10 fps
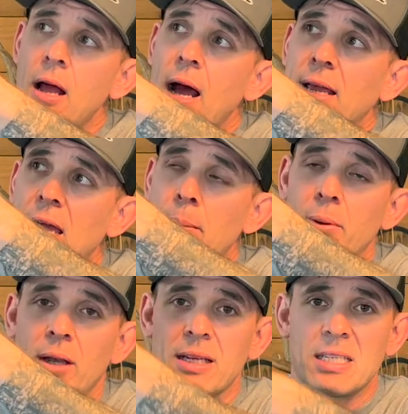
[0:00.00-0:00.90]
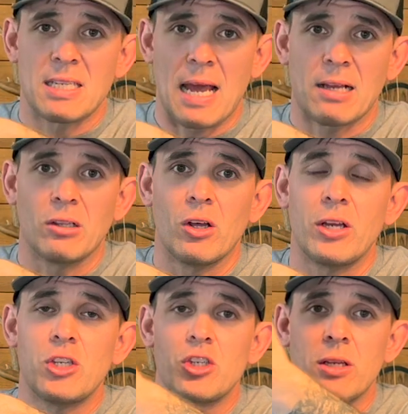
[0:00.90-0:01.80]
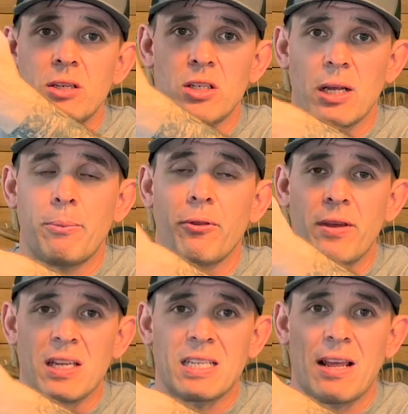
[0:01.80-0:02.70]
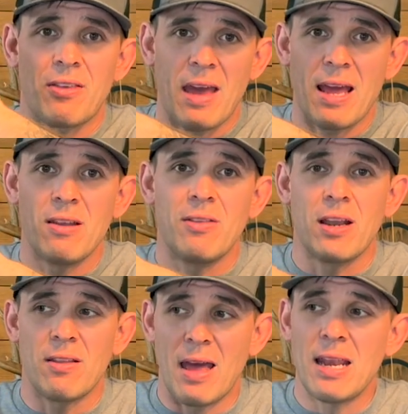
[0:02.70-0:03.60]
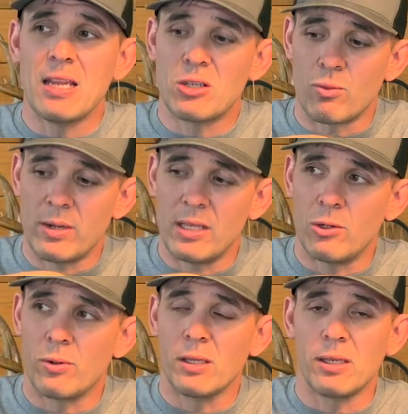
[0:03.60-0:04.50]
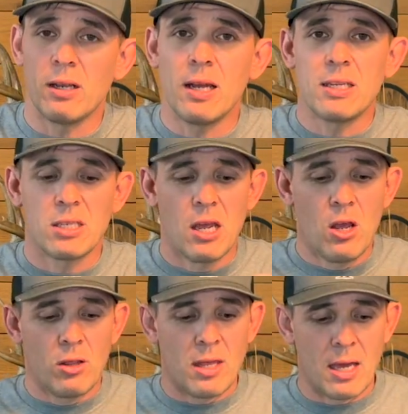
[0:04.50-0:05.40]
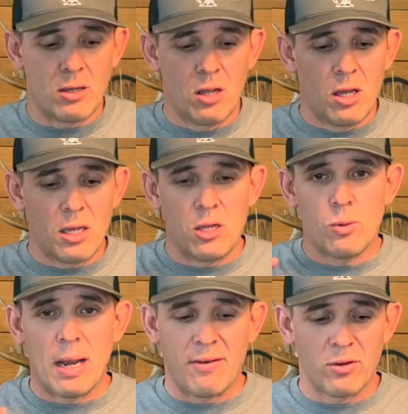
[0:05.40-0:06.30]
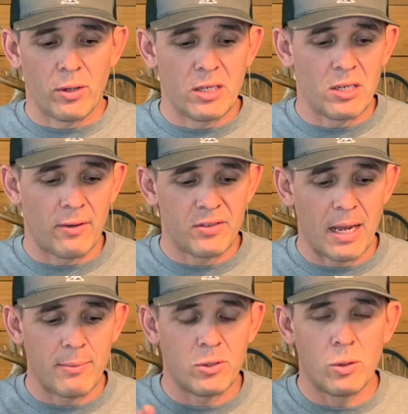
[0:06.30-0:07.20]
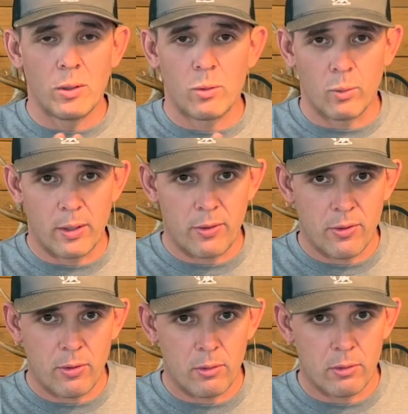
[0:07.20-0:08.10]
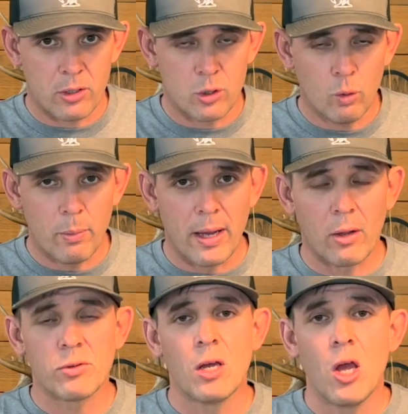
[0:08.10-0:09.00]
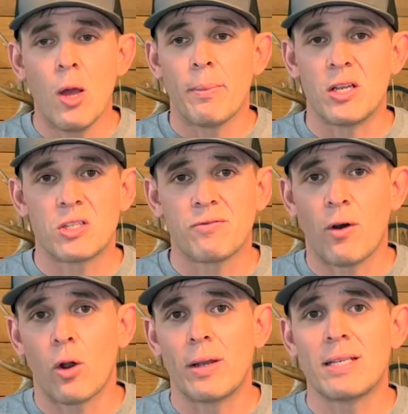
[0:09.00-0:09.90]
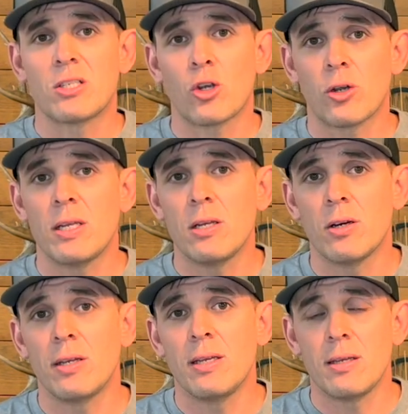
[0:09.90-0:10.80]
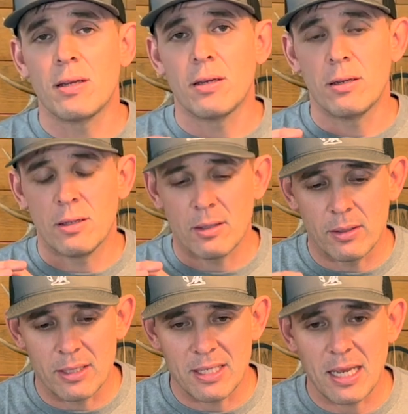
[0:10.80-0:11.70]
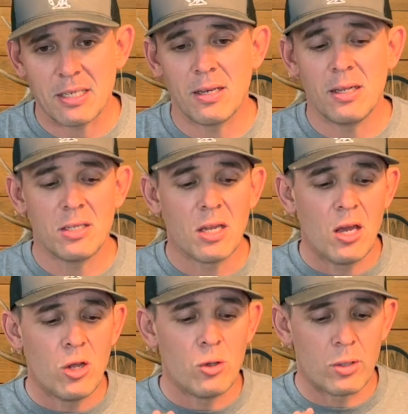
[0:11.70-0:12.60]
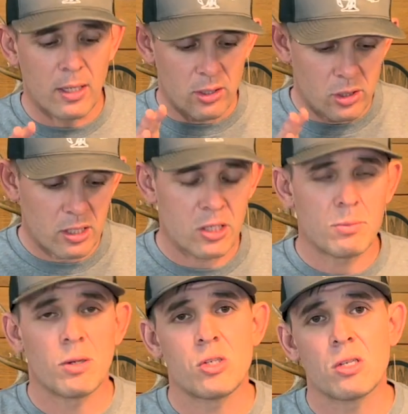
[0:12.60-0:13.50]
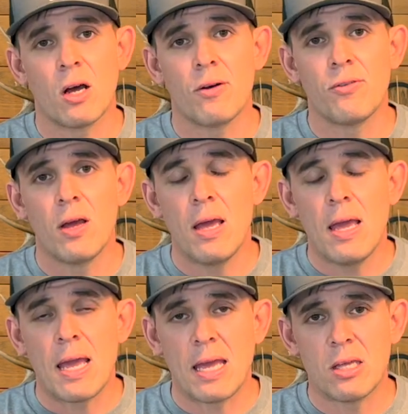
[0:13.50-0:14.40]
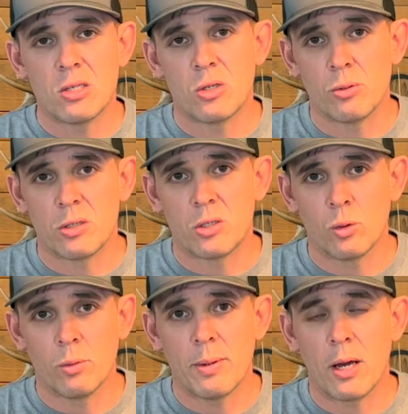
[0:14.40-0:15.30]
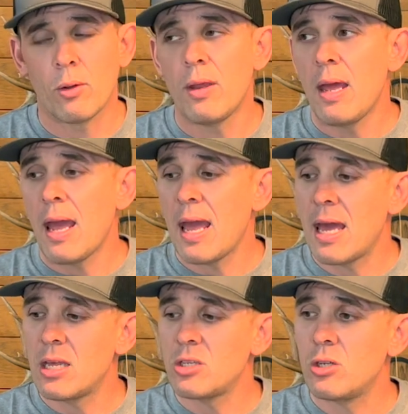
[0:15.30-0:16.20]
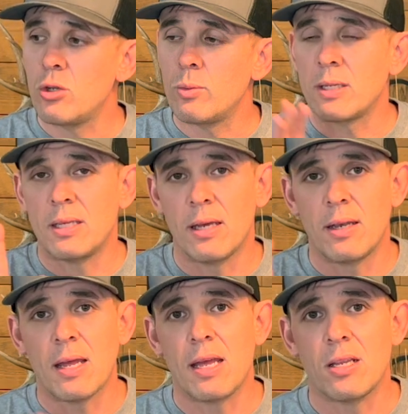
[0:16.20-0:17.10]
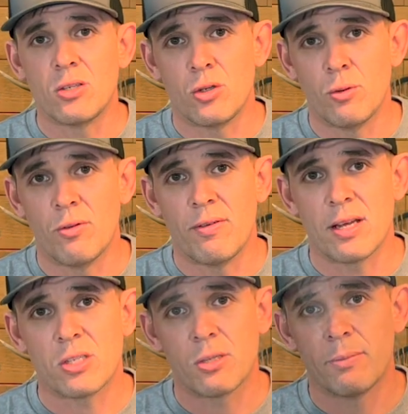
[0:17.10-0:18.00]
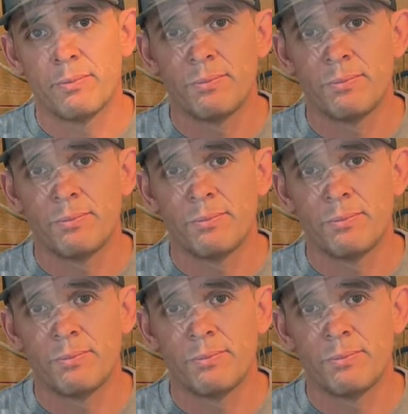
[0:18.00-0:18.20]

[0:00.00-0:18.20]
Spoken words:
I can't put like a sack lunch and a couple things like that in there. And that is really, really nice that you would have a really tough time doing with the tool belt. But as far as turkey hunting necessities, you can get just as much stuff into the tool belt as you would get into the vest.